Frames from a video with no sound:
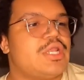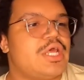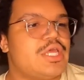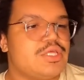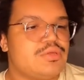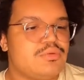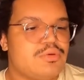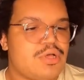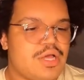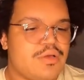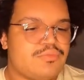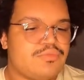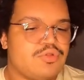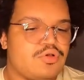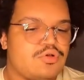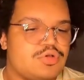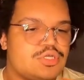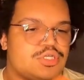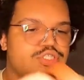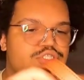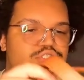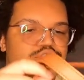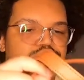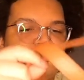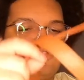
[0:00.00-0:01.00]
like, you won't have
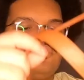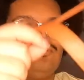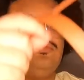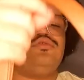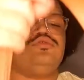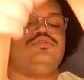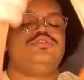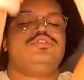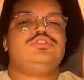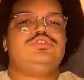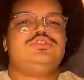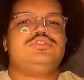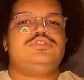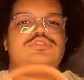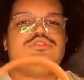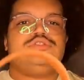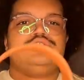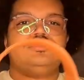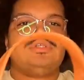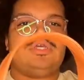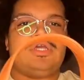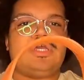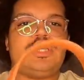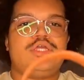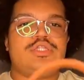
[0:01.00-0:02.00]
no issues.
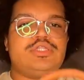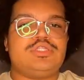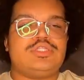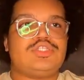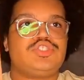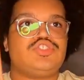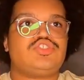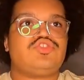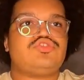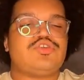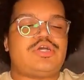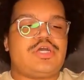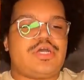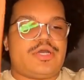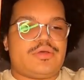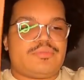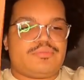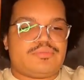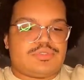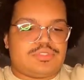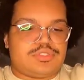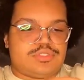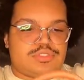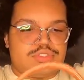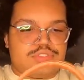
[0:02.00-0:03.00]
And the
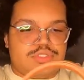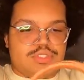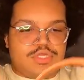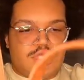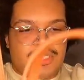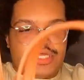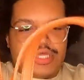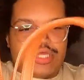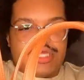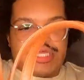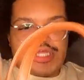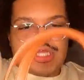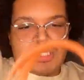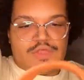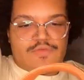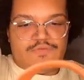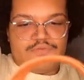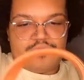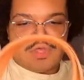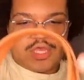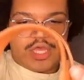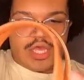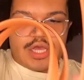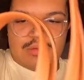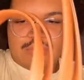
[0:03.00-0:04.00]
straps,
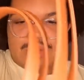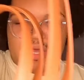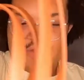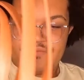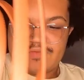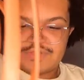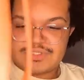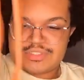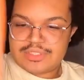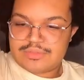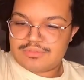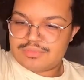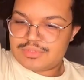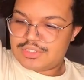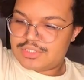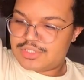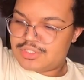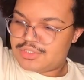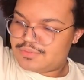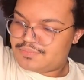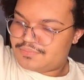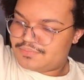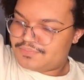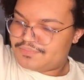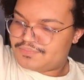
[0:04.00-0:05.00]
if you hang them off of
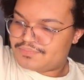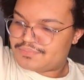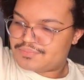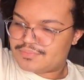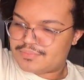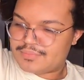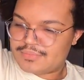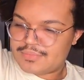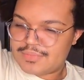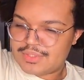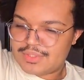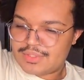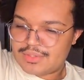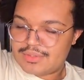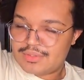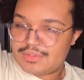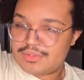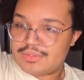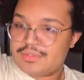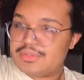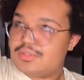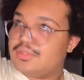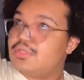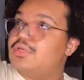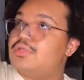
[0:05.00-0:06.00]
something,
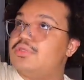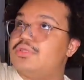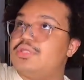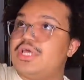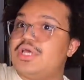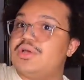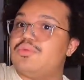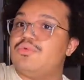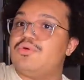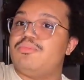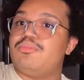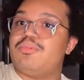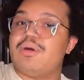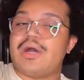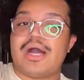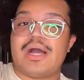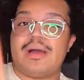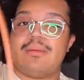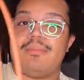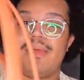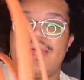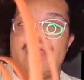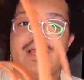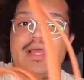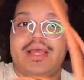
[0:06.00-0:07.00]
they will
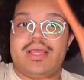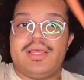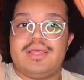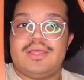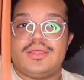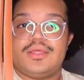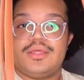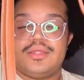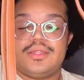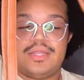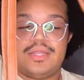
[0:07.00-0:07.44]
pop back.